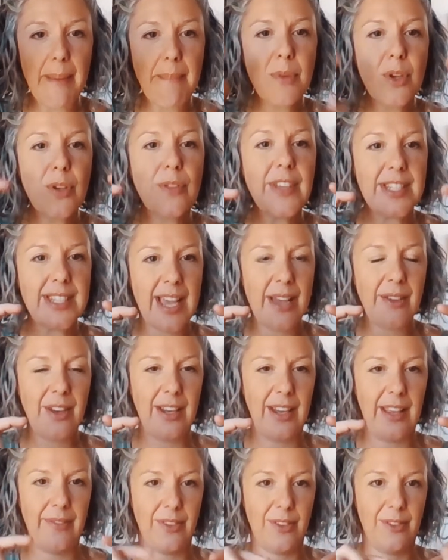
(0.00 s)
You then move it
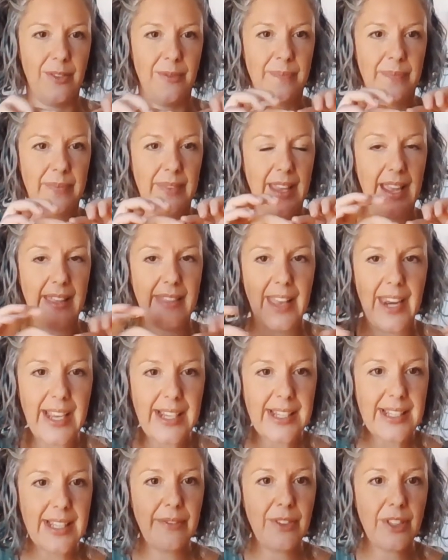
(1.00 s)
down a level, and the
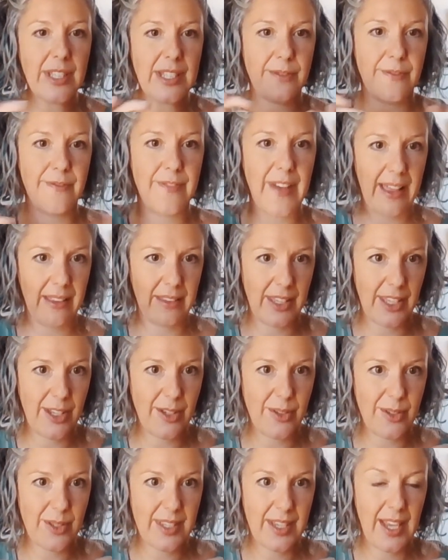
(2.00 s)
next level is
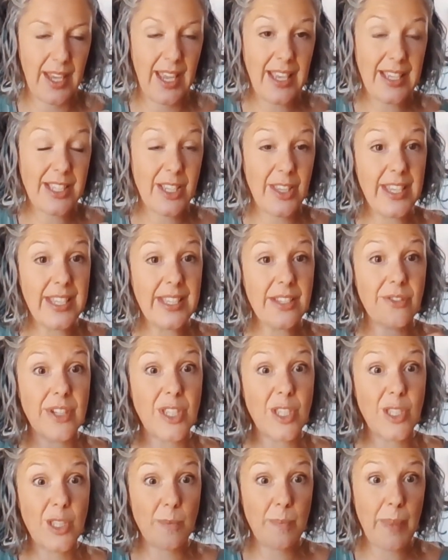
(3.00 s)
values. So these are
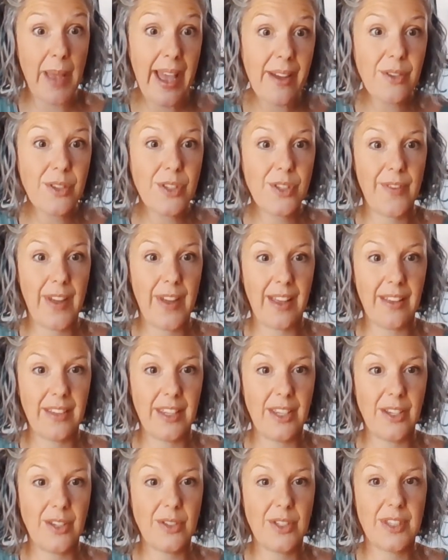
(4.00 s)
espoused
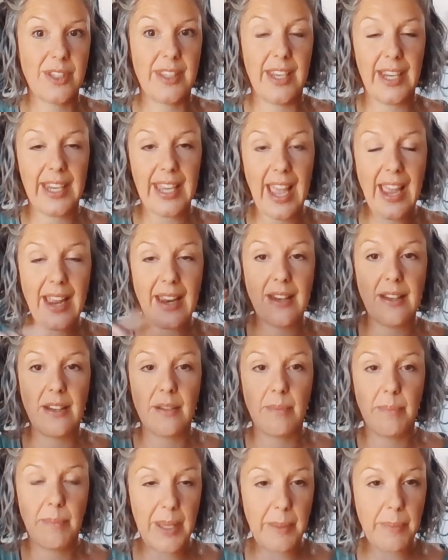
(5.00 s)
values that,
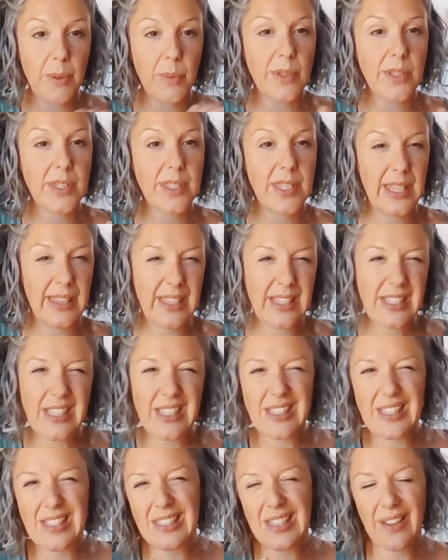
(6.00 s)
again, people will see.
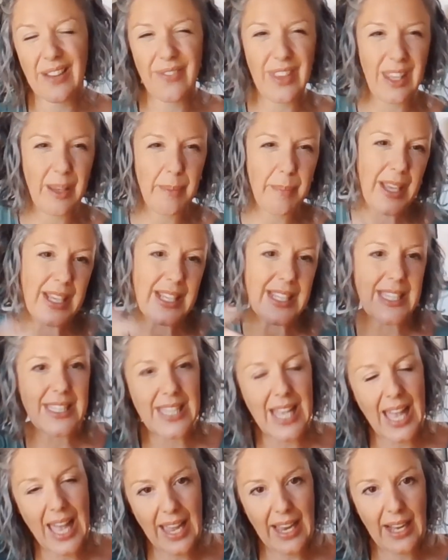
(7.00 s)
This is the stuff that you might
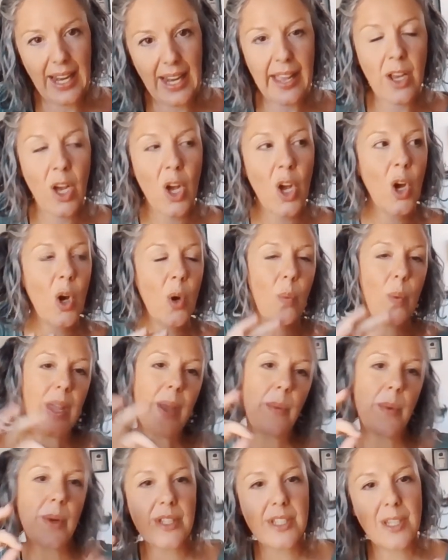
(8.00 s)
say, like,
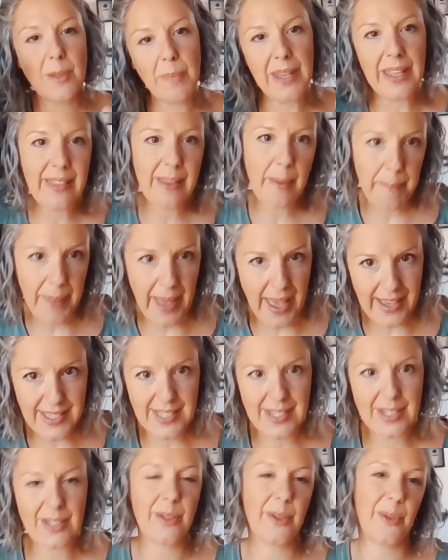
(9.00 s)
we want to be the
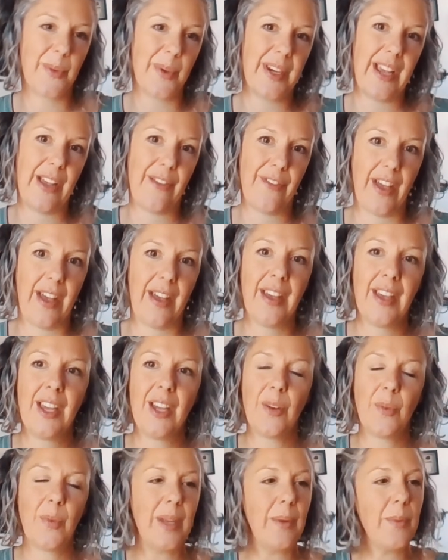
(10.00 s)
best, whatever.
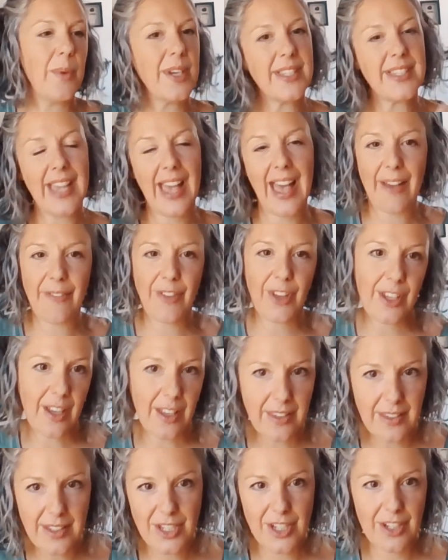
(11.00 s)
We want to have a
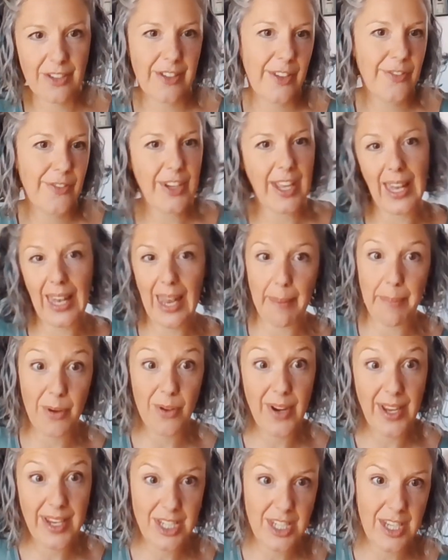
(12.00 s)
culture of
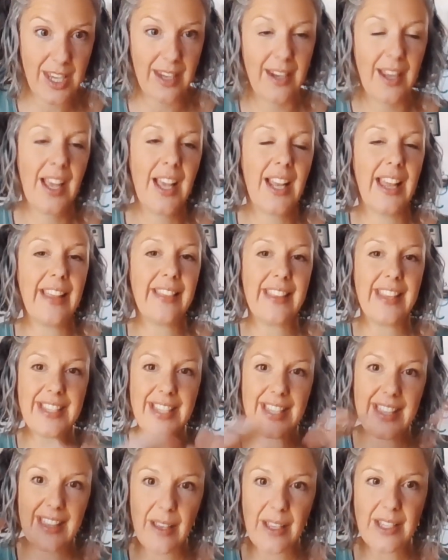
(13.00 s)
collaboration. Like,
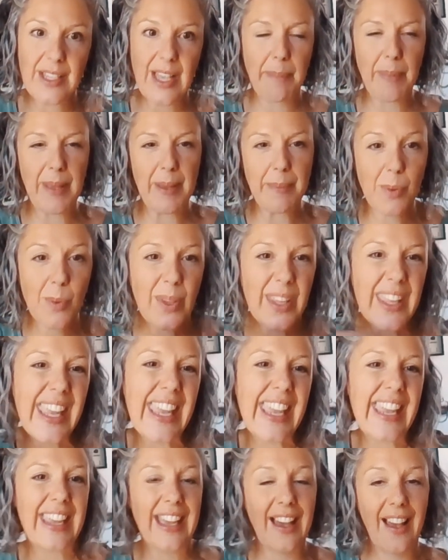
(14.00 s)
these are the things that people will
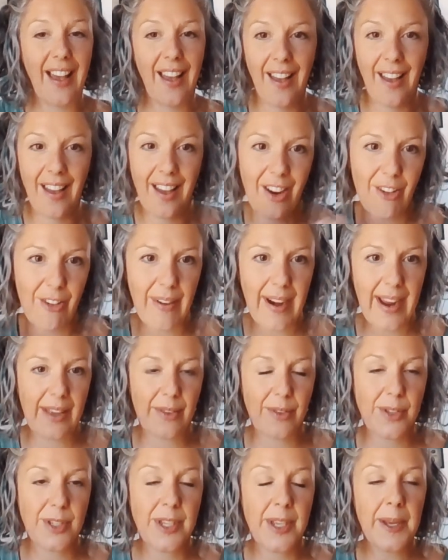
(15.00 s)
hear
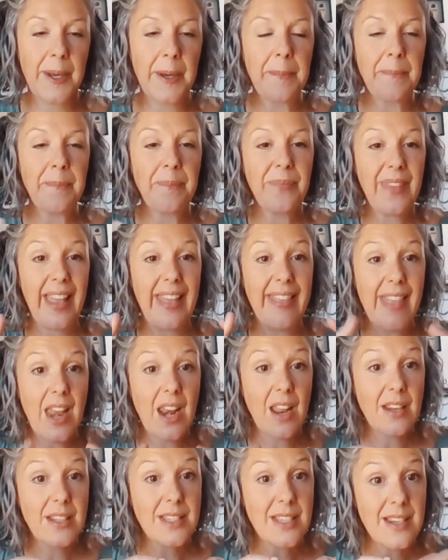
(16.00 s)
around. And
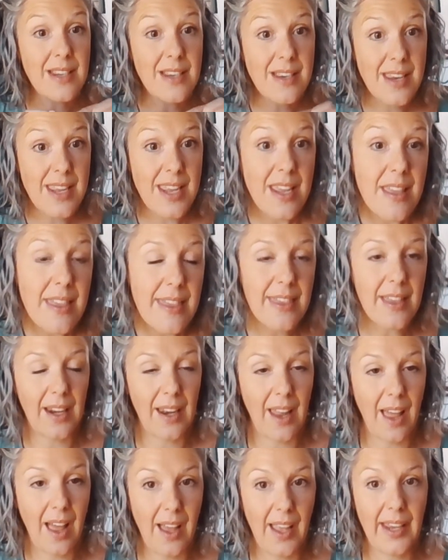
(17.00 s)
then underneath
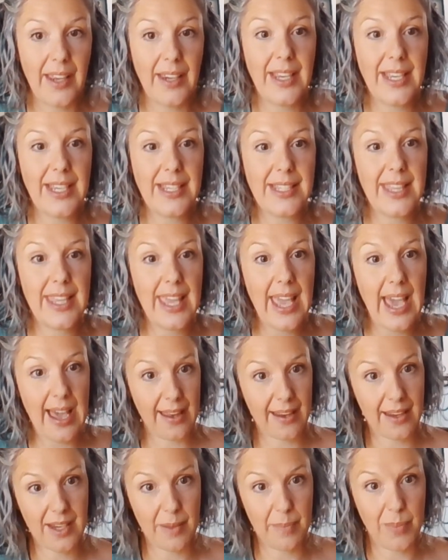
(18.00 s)
the line is the
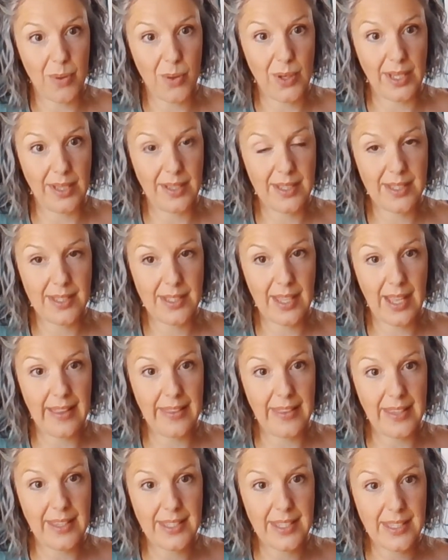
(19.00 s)
anchor points
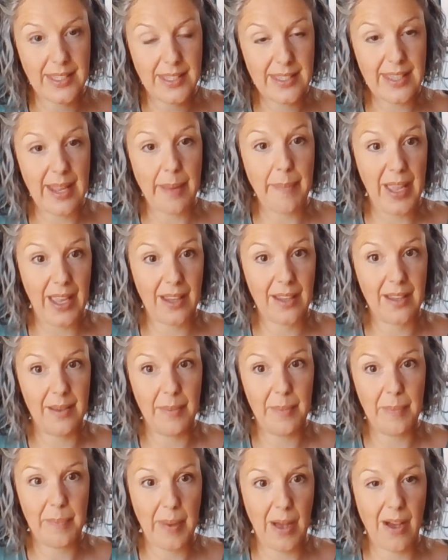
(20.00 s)
and the systemic
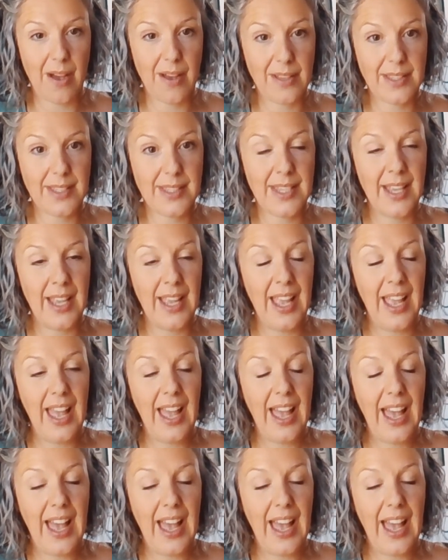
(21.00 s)
parts.